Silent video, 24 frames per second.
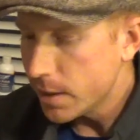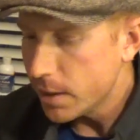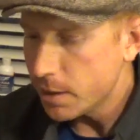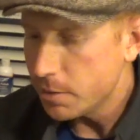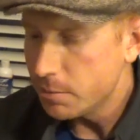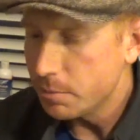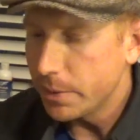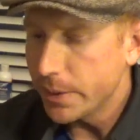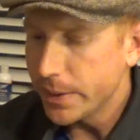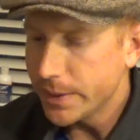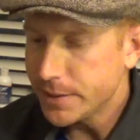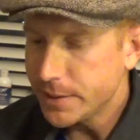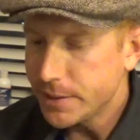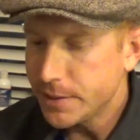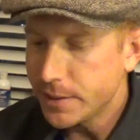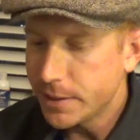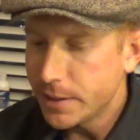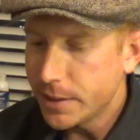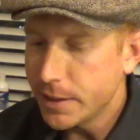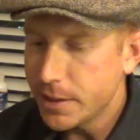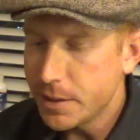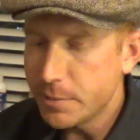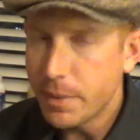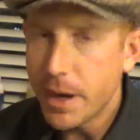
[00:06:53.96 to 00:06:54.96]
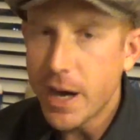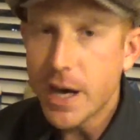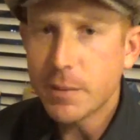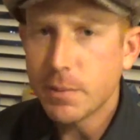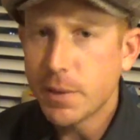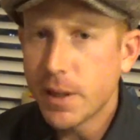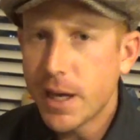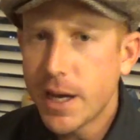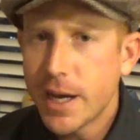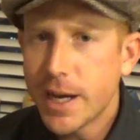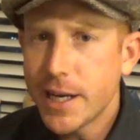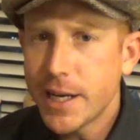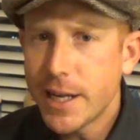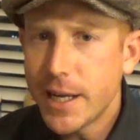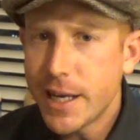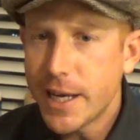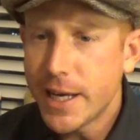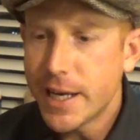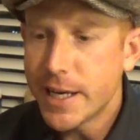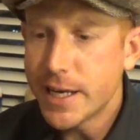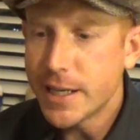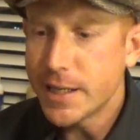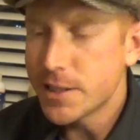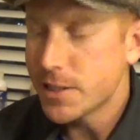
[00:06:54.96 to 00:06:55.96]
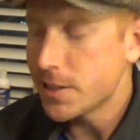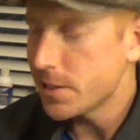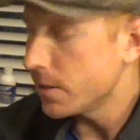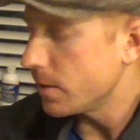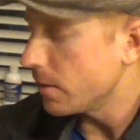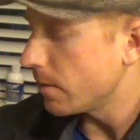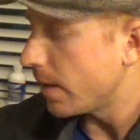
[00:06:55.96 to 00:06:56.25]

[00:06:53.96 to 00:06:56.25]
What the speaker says: But the bottom line is,